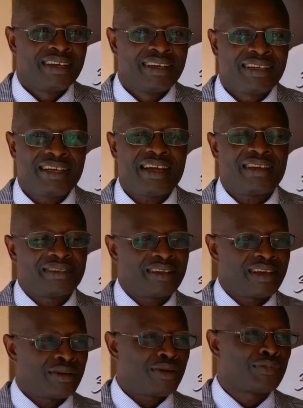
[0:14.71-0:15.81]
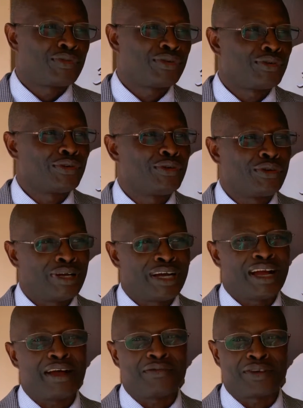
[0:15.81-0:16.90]
Yes, I hope to
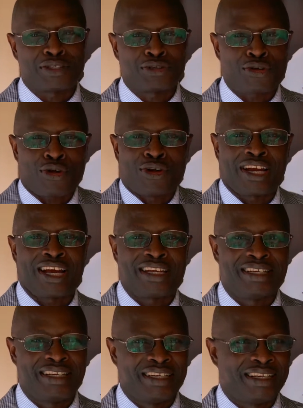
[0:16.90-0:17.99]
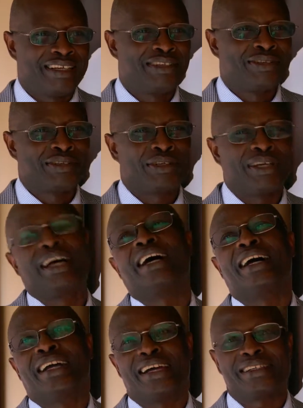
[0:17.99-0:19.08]
have a stall at the
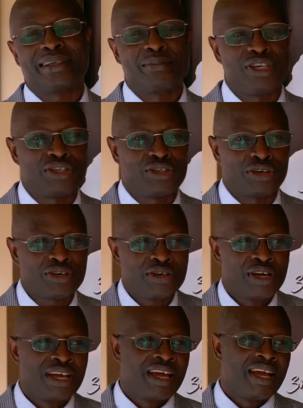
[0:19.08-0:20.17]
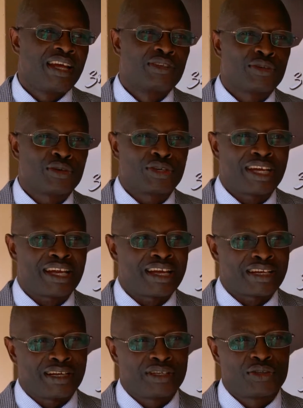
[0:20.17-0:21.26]
exhibition so that I
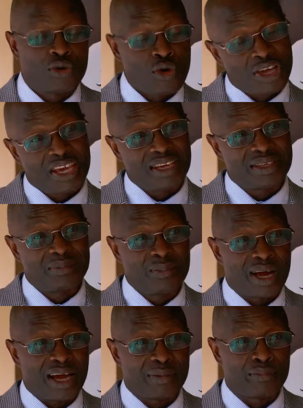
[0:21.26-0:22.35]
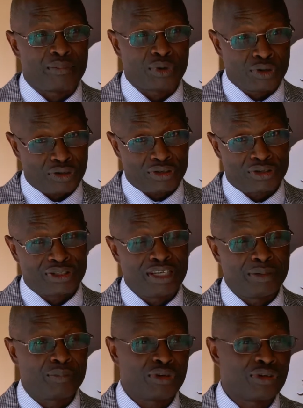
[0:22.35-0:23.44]
can showcase my products, the
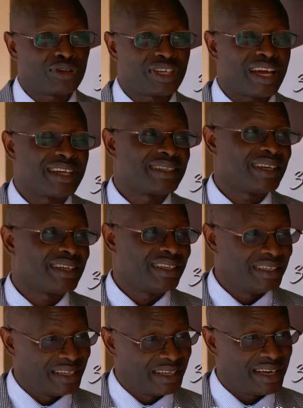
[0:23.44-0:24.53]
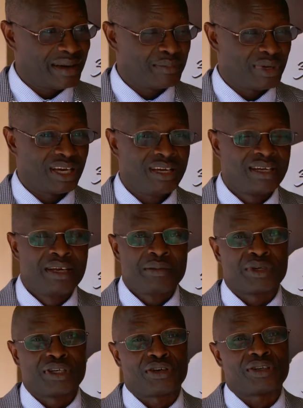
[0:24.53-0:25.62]
products I sell in the Gambia,
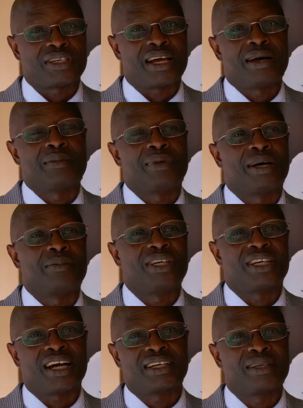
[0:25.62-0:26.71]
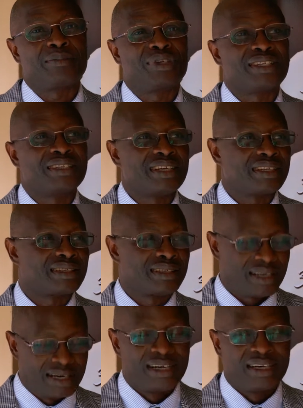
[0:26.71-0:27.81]
because I'm a big agribusiness
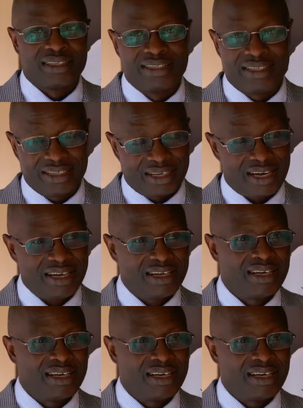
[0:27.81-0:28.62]
dealer.